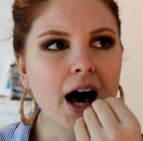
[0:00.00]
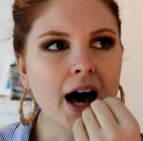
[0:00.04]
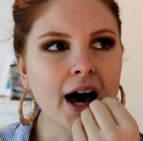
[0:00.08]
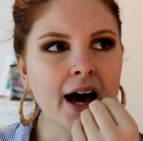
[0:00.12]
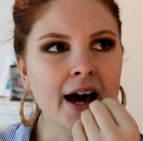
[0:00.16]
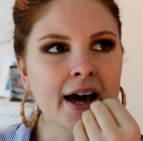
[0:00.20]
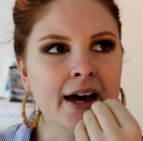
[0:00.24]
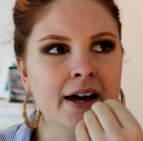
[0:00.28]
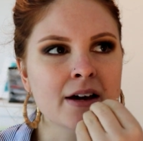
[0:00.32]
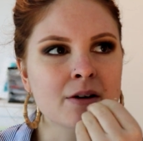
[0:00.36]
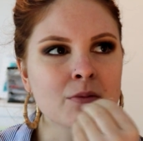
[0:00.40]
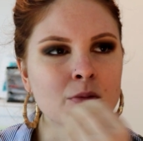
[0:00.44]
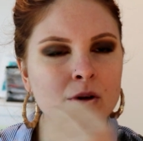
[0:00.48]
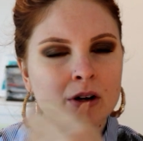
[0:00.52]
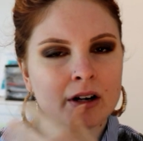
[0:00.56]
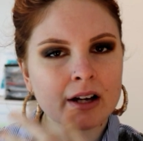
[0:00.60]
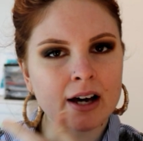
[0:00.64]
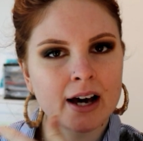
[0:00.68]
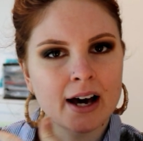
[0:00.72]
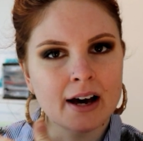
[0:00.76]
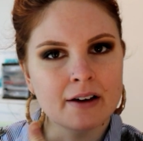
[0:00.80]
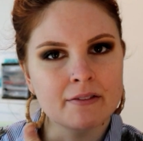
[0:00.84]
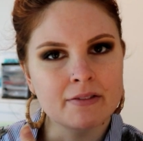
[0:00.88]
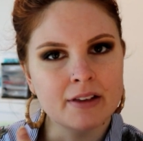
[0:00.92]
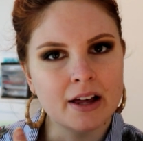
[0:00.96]
I want to
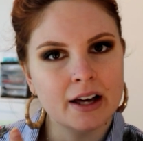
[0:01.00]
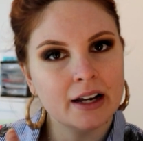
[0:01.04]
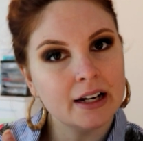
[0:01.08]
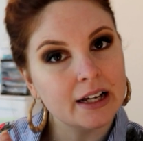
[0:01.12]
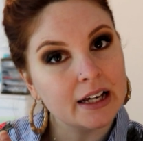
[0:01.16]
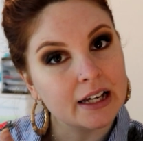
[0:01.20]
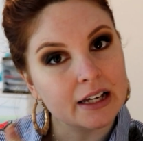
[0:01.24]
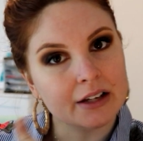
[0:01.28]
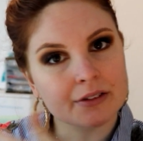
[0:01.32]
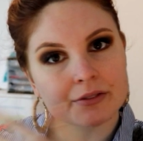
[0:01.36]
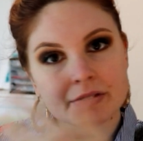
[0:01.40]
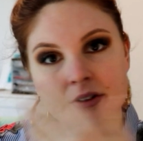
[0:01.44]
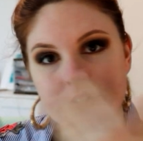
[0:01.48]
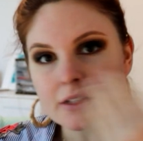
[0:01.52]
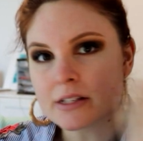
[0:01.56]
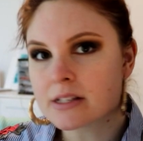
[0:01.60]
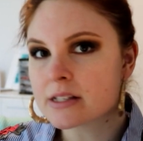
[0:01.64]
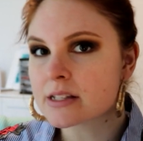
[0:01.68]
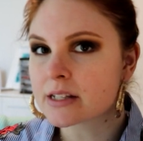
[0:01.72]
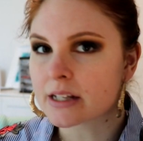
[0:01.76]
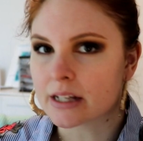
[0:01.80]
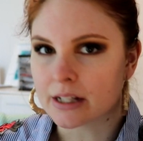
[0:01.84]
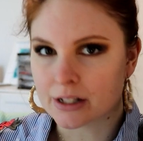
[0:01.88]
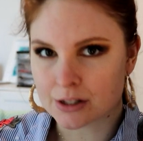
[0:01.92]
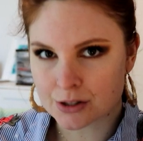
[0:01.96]
have that even
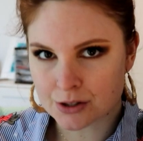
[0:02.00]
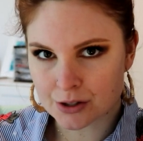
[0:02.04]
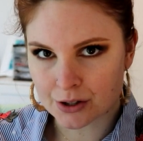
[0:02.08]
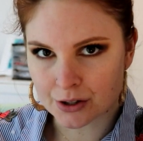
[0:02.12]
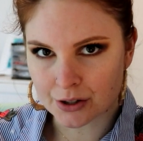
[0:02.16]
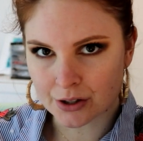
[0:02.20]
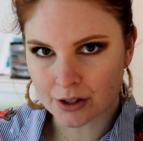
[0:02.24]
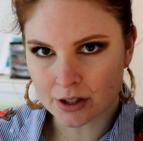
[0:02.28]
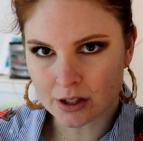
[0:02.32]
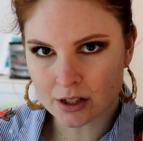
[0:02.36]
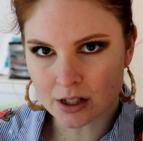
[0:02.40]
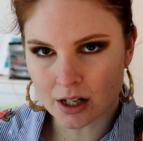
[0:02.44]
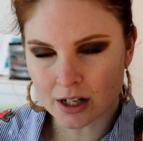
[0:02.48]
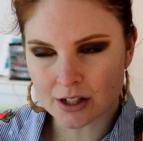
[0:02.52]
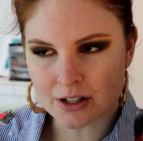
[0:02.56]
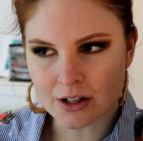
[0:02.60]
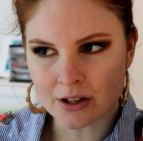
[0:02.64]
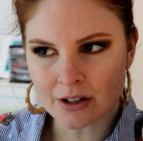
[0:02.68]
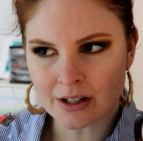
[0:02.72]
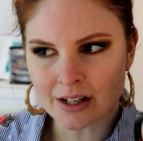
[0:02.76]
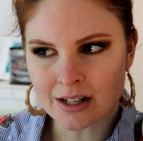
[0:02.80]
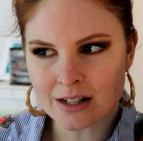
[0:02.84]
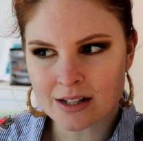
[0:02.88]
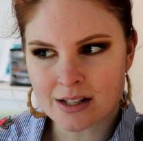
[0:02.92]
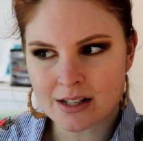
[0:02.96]
skin tone. I
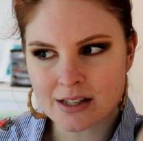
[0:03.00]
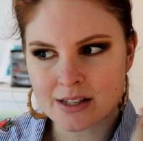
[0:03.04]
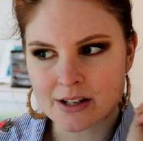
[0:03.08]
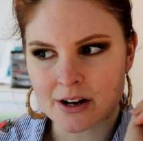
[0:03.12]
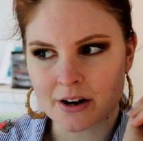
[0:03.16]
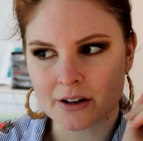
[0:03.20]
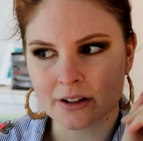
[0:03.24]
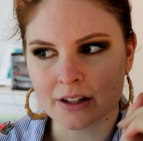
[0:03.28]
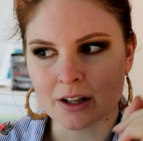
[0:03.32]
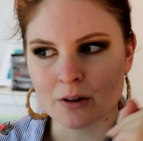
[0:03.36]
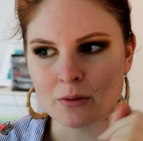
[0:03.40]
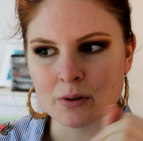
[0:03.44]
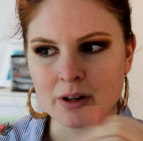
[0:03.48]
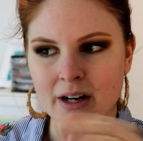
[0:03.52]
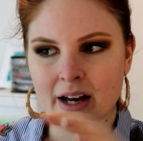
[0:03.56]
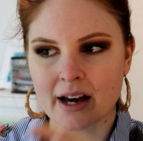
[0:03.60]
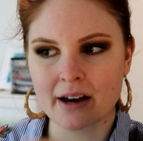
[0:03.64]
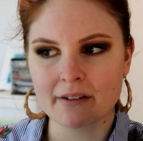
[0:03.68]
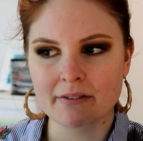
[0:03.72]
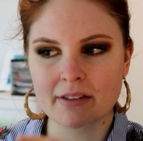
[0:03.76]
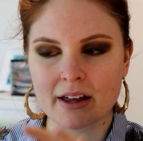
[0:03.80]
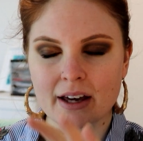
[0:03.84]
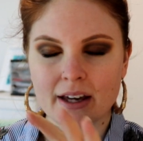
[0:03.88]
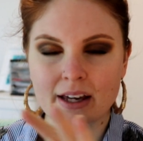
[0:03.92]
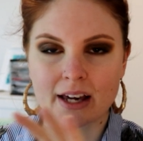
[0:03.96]
don't necessarily want to
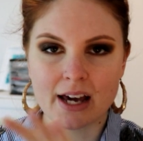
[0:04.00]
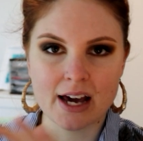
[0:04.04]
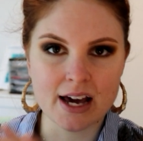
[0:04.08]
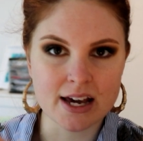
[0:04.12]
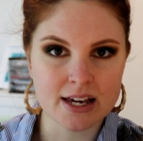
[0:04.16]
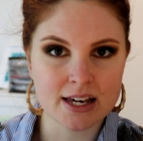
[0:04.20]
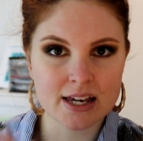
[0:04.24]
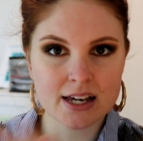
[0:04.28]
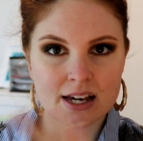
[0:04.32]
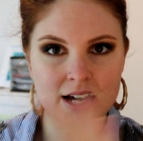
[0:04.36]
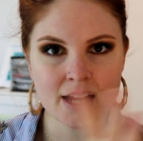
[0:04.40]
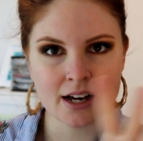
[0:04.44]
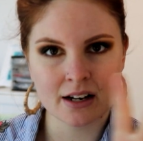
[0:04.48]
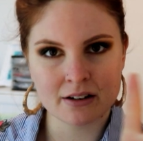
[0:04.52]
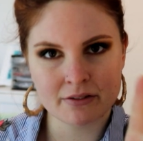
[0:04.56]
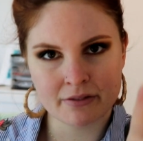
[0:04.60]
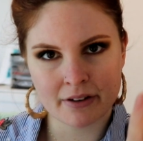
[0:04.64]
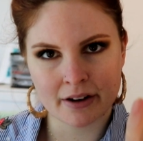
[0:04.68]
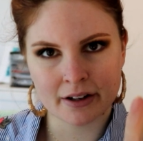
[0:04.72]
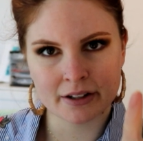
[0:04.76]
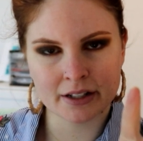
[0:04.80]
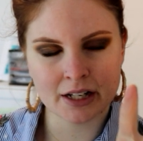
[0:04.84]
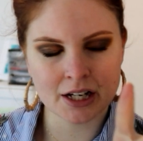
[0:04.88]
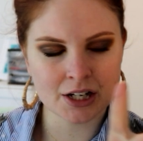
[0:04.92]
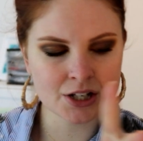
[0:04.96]
have that cakey kind of
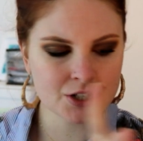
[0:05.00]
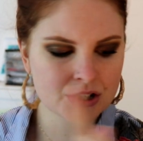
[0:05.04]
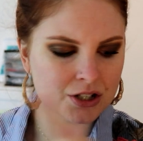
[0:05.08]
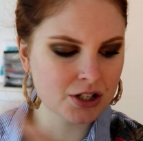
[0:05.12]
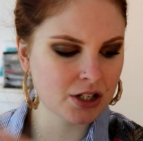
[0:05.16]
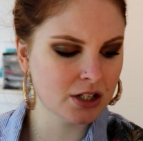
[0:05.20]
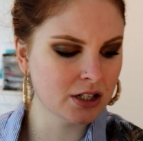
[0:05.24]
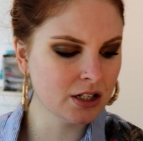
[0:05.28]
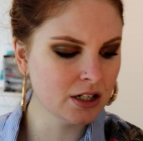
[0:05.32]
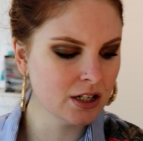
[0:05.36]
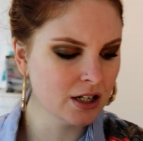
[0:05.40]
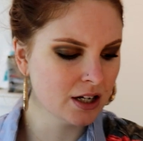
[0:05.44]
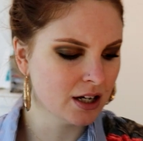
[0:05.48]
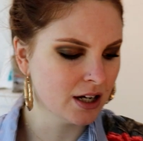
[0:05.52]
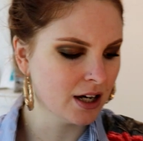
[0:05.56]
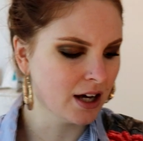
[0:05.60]
foundation.